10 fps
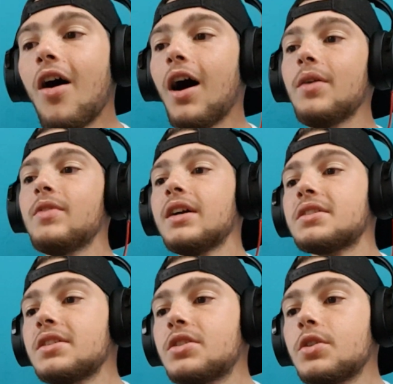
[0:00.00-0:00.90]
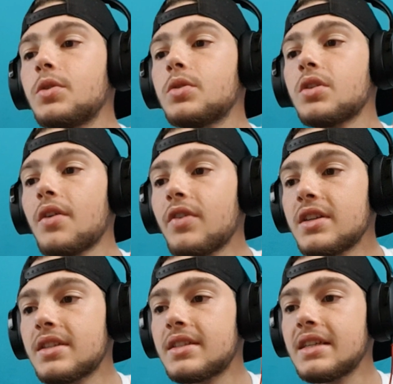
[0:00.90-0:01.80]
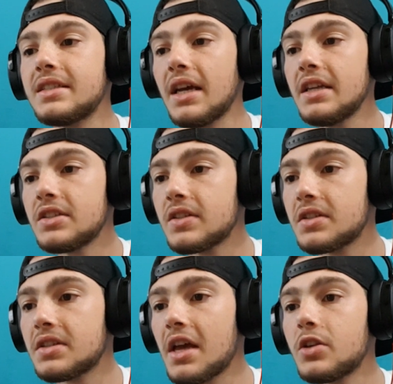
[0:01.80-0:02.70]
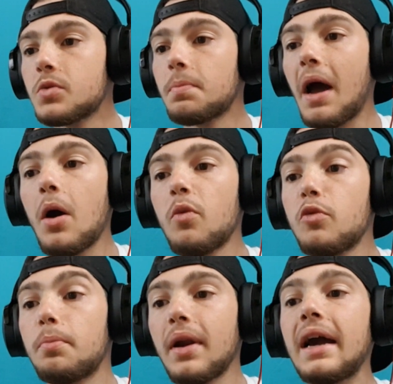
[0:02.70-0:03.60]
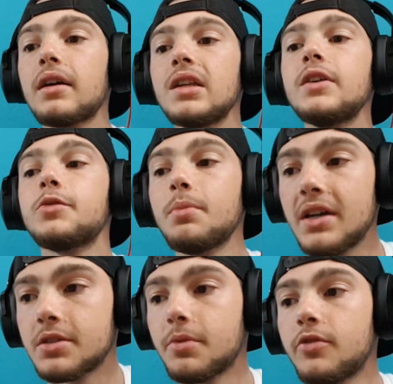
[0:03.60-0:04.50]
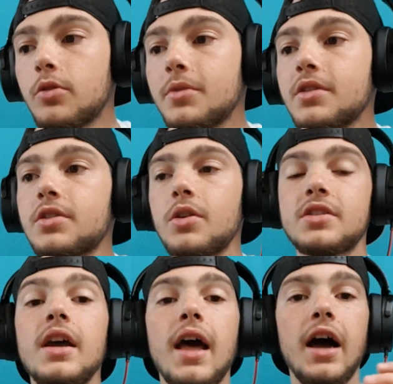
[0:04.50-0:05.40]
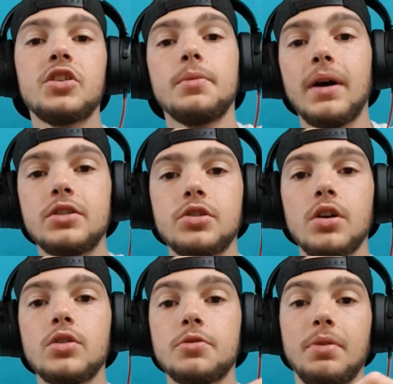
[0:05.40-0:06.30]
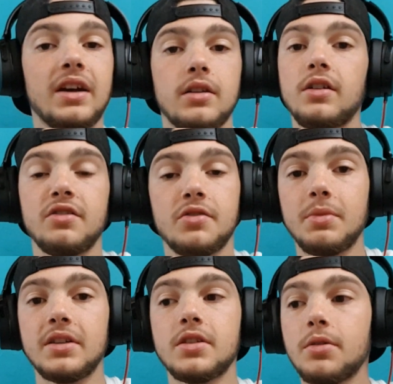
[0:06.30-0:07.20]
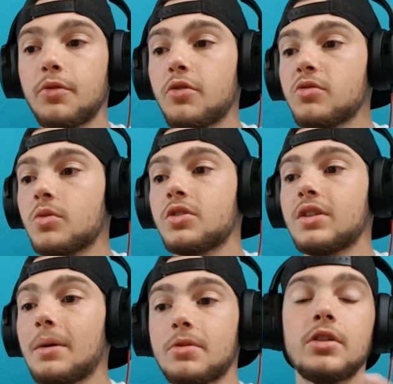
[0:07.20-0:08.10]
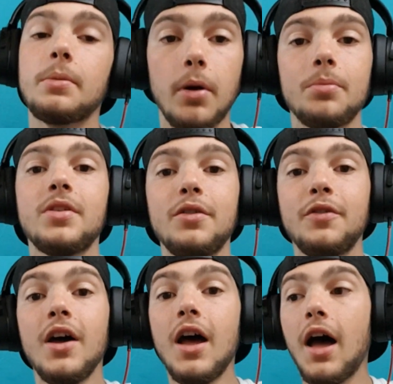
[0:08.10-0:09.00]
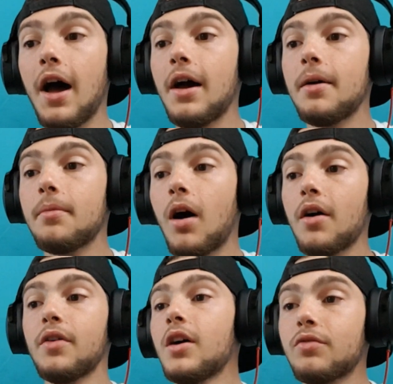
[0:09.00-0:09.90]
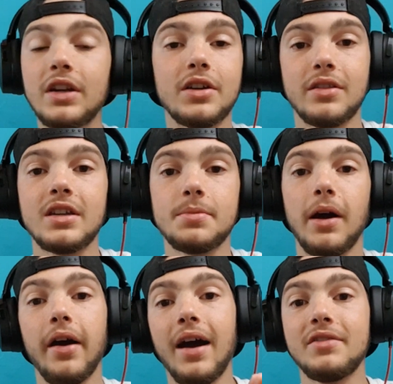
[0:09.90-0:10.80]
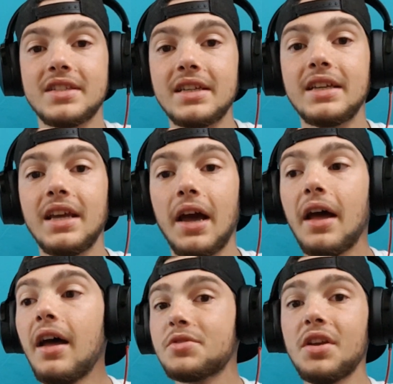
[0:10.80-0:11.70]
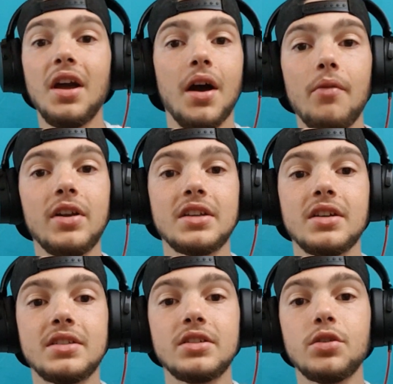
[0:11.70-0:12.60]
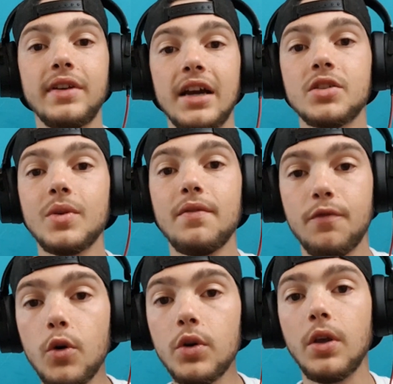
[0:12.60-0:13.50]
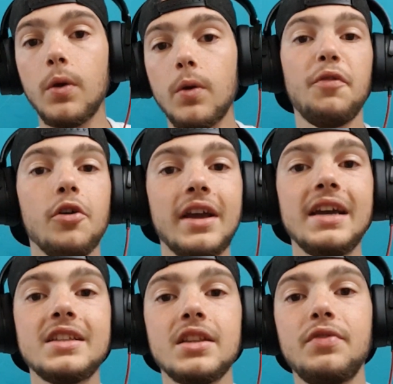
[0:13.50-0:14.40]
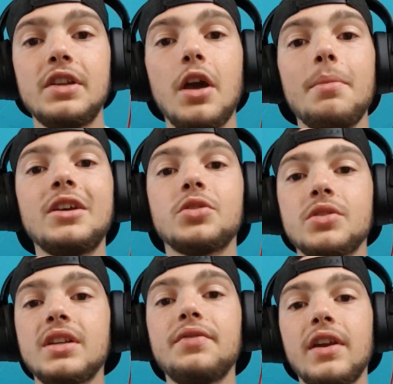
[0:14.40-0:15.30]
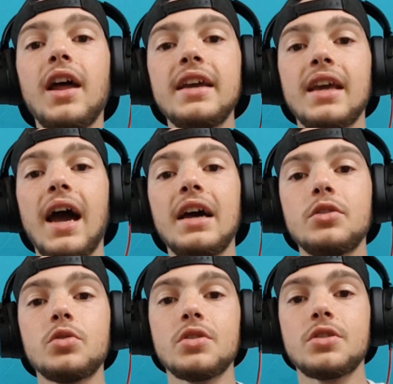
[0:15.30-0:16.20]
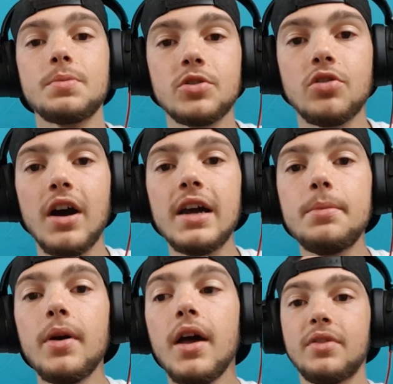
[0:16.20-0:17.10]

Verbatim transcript: I'm reacting to Diversity Take to the Stage with powerful Black Lives Matter performance. So it's Ashley Banjo's Black Lives Matter performance, which has absolutely popped off. Um, I've heard really good things about it, I haven't seen it yet. So yeah, I'm really excited to react to it for you. Before I get into the video, make sure to leave a like and also subscribe.